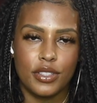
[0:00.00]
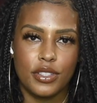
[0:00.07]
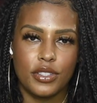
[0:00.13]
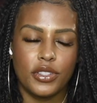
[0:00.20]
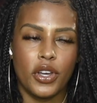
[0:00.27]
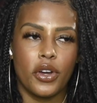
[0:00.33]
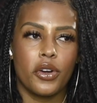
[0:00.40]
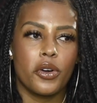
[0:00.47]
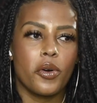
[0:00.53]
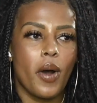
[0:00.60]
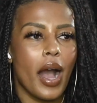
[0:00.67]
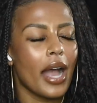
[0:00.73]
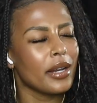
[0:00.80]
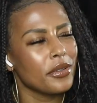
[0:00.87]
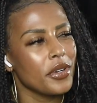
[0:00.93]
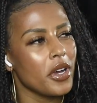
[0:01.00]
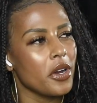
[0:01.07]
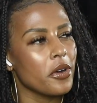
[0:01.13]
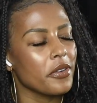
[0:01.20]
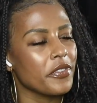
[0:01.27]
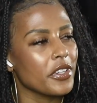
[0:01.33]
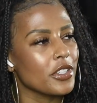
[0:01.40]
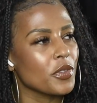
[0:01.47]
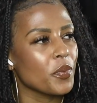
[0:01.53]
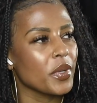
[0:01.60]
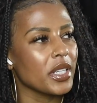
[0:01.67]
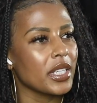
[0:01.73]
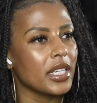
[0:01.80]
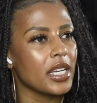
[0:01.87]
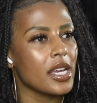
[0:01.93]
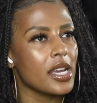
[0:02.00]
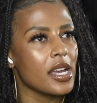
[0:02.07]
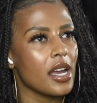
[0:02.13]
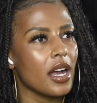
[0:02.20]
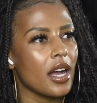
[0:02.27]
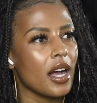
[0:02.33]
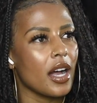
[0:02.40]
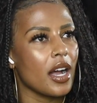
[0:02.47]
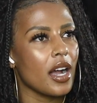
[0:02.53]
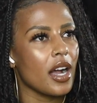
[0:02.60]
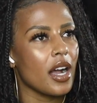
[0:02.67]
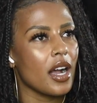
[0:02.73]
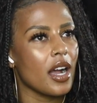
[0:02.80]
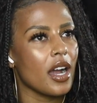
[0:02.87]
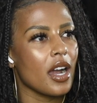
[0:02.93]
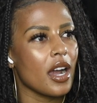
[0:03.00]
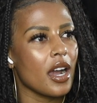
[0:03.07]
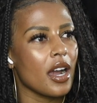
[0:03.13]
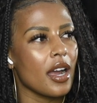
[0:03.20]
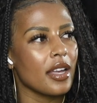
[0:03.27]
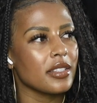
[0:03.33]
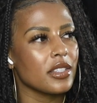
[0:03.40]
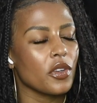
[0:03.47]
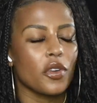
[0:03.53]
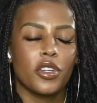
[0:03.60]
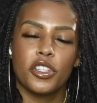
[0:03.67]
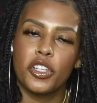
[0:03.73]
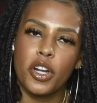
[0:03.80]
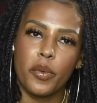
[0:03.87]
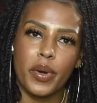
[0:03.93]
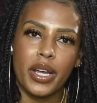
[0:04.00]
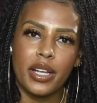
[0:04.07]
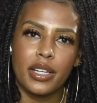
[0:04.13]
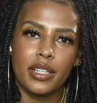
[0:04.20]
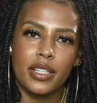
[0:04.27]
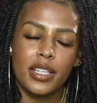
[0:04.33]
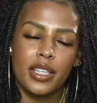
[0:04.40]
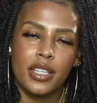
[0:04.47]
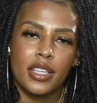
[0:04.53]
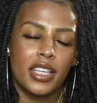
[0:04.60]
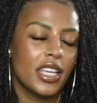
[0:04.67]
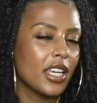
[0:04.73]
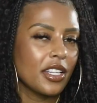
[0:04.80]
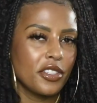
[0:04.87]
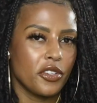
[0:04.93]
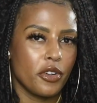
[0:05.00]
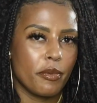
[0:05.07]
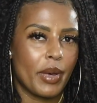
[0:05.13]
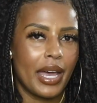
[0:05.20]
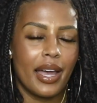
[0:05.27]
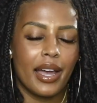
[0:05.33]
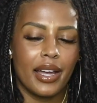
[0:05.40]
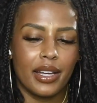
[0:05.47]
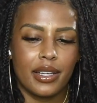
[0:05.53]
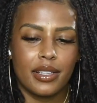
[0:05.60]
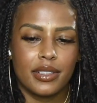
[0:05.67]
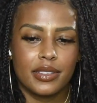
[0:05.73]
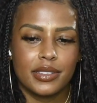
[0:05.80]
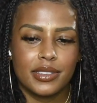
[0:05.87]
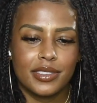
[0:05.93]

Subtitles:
So I don't know if there's really you know what? He can do it back.